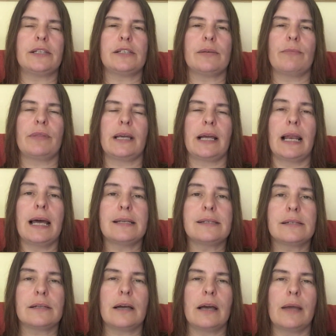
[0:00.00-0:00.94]
something
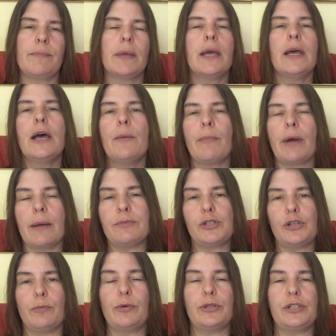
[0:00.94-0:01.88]
last time.
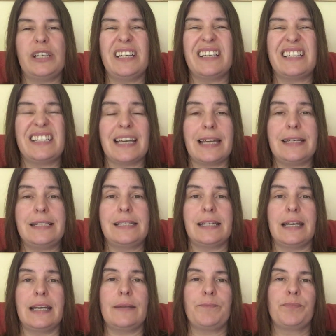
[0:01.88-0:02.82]
Perhaps you're putting a date
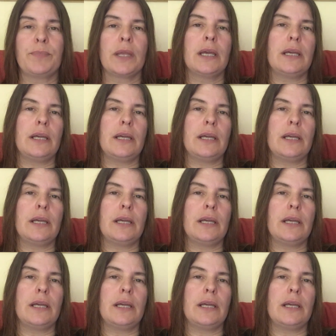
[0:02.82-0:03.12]
in,